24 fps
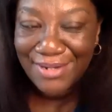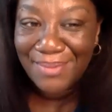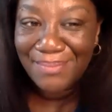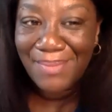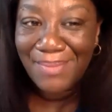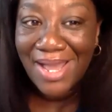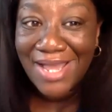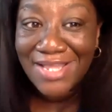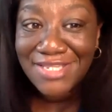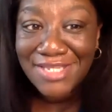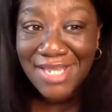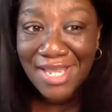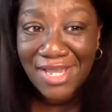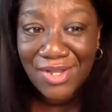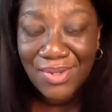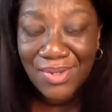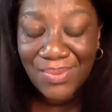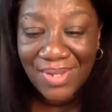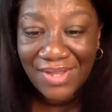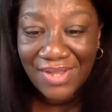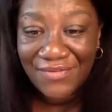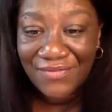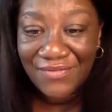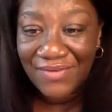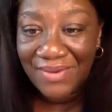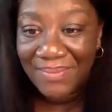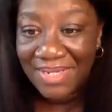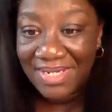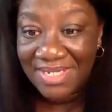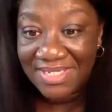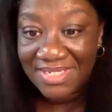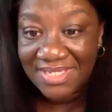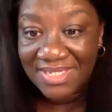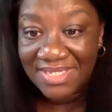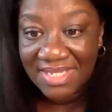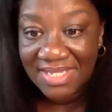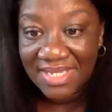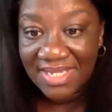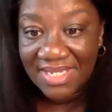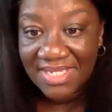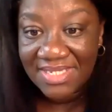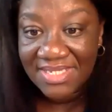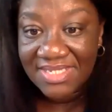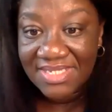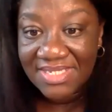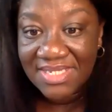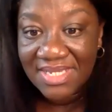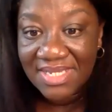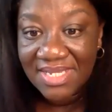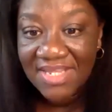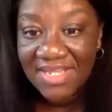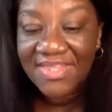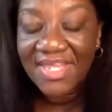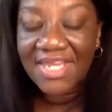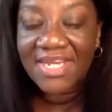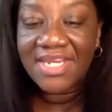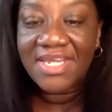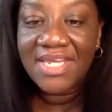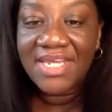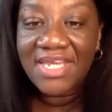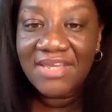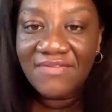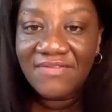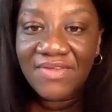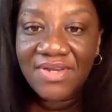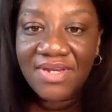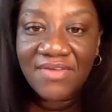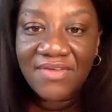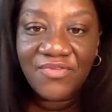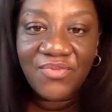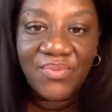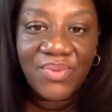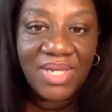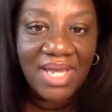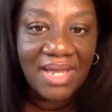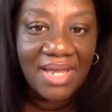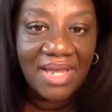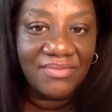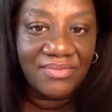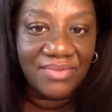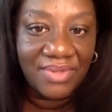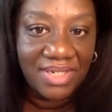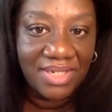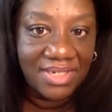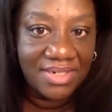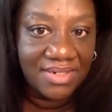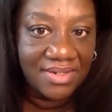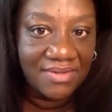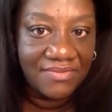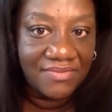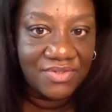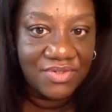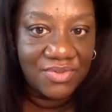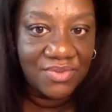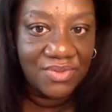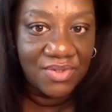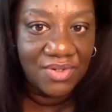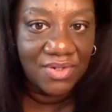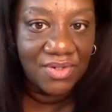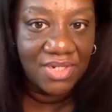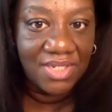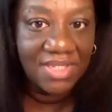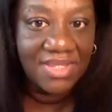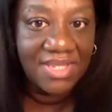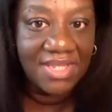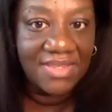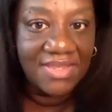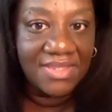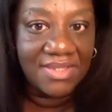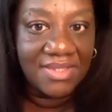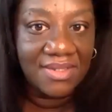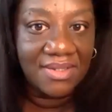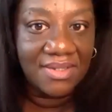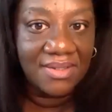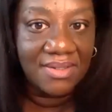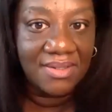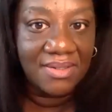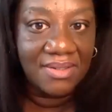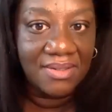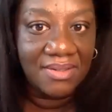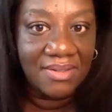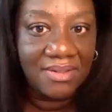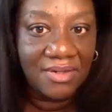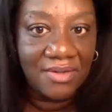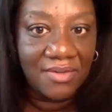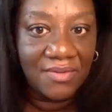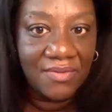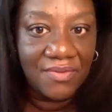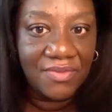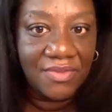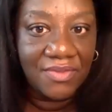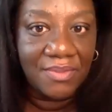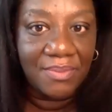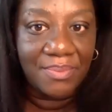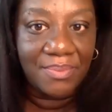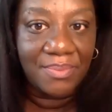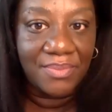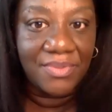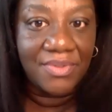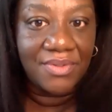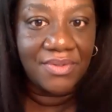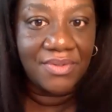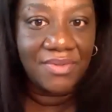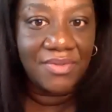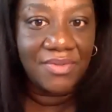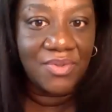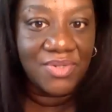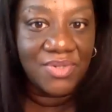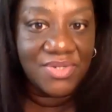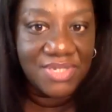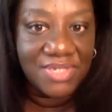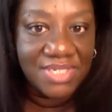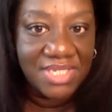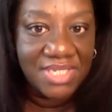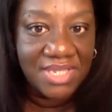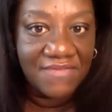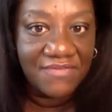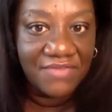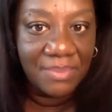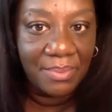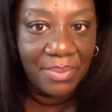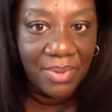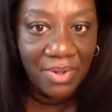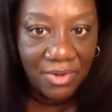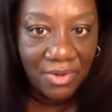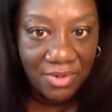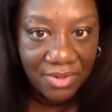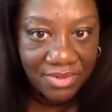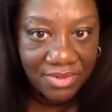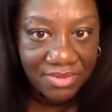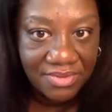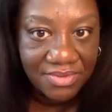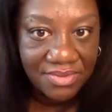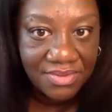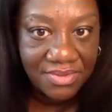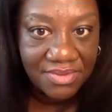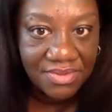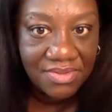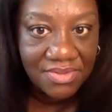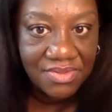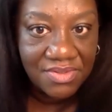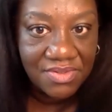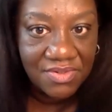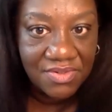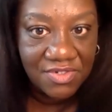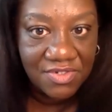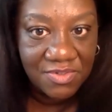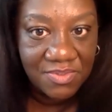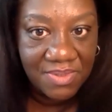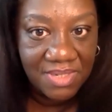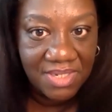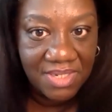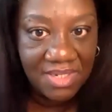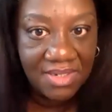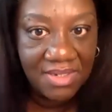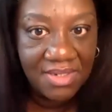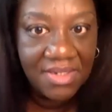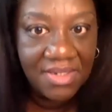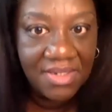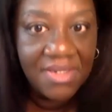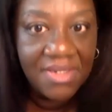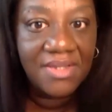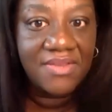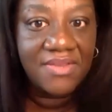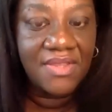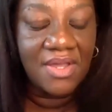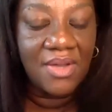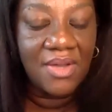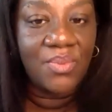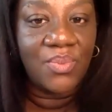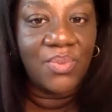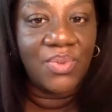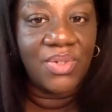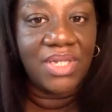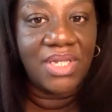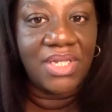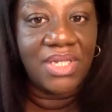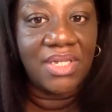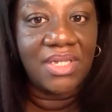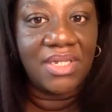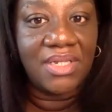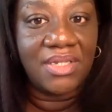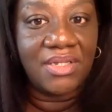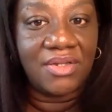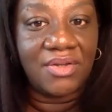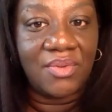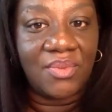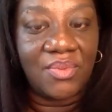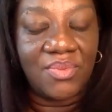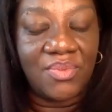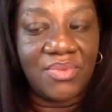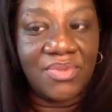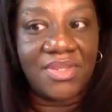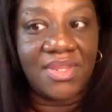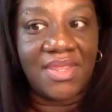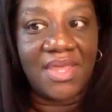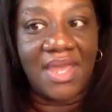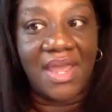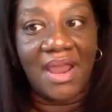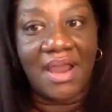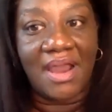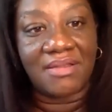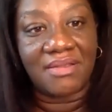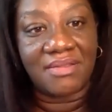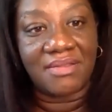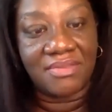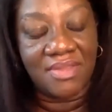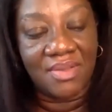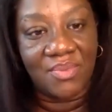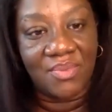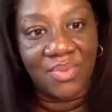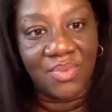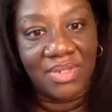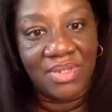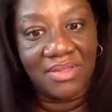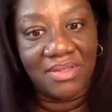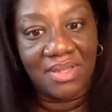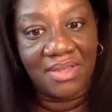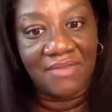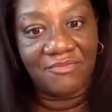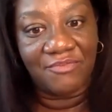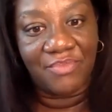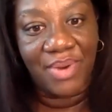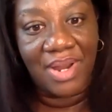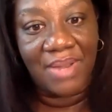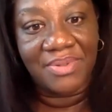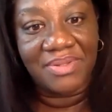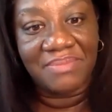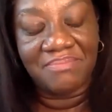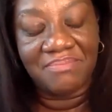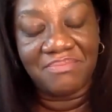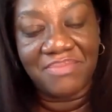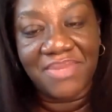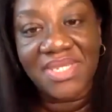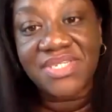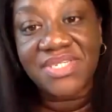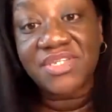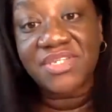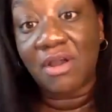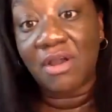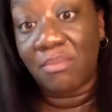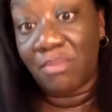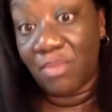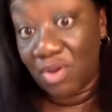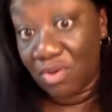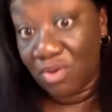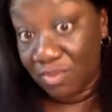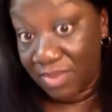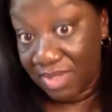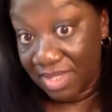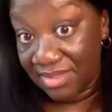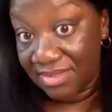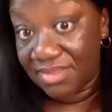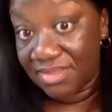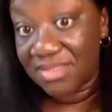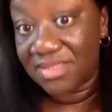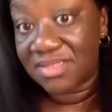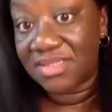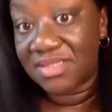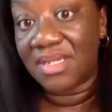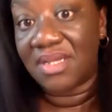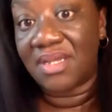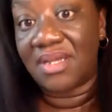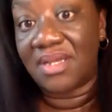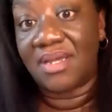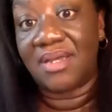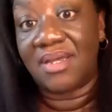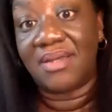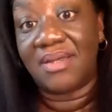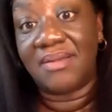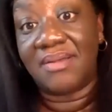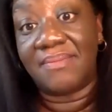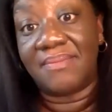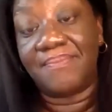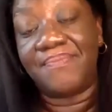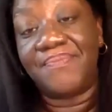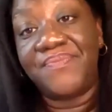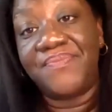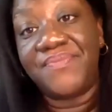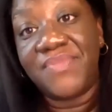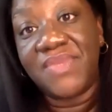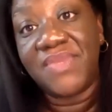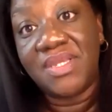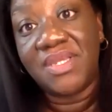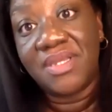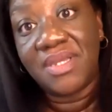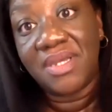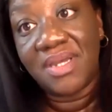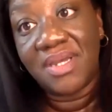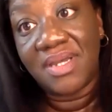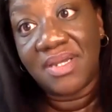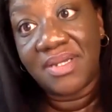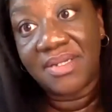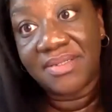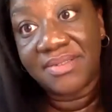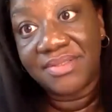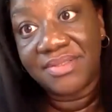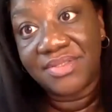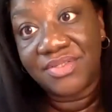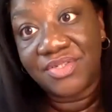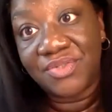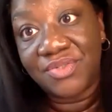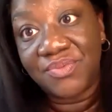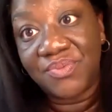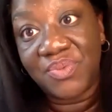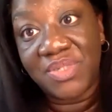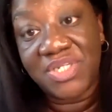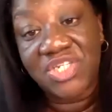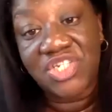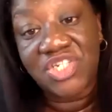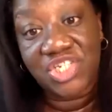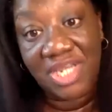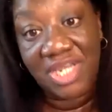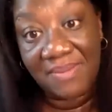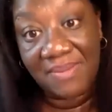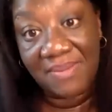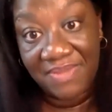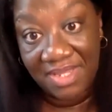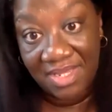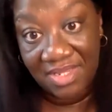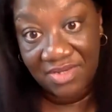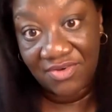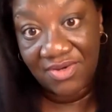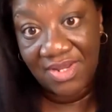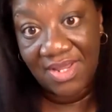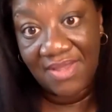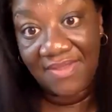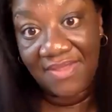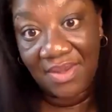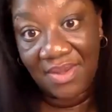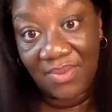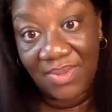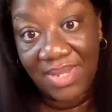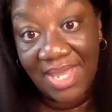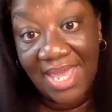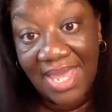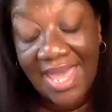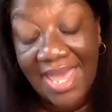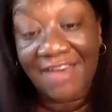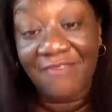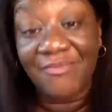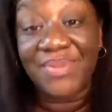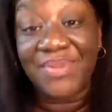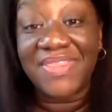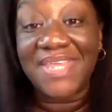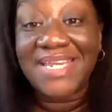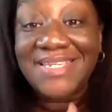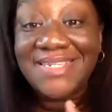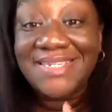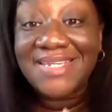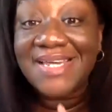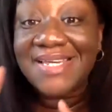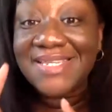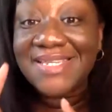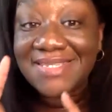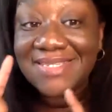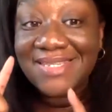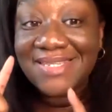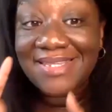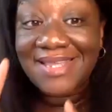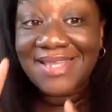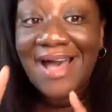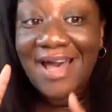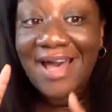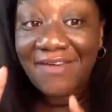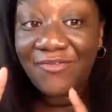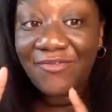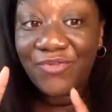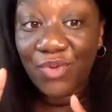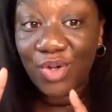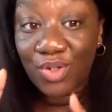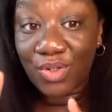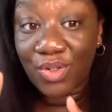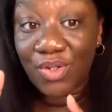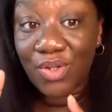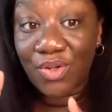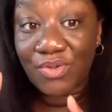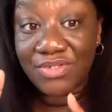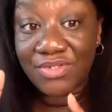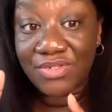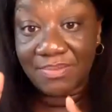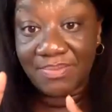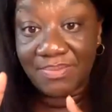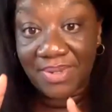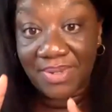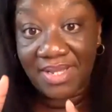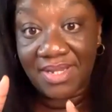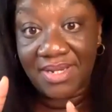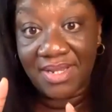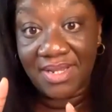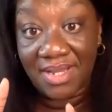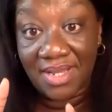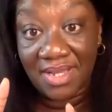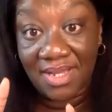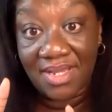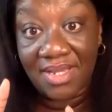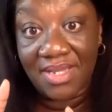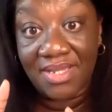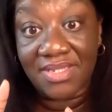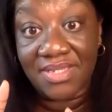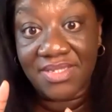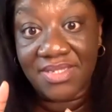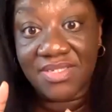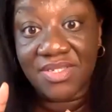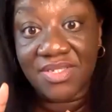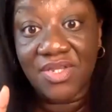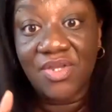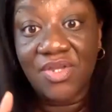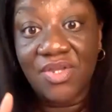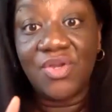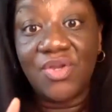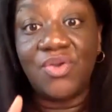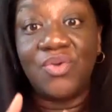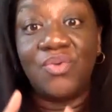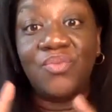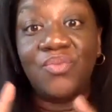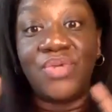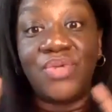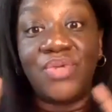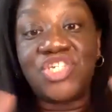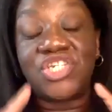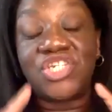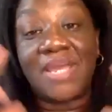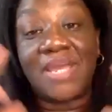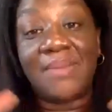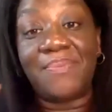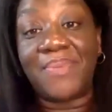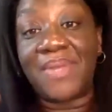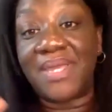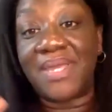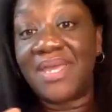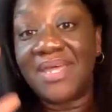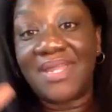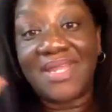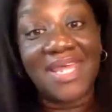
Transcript: And my takeaway from it is this: that even if we got rid of 230, that the horses left the barn, so to speak, that we, that we have probably missed our moment to reshape the internet that we have, but that does not foreclose upon us reshaping.